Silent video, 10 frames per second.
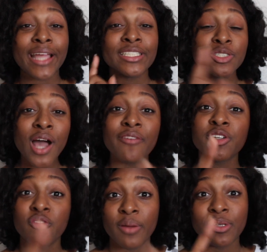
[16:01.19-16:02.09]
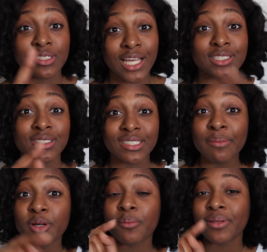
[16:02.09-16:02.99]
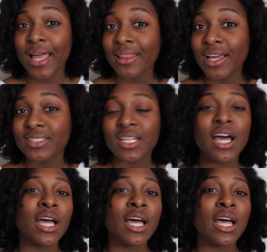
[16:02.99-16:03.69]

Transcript: I do have a November slash December playlist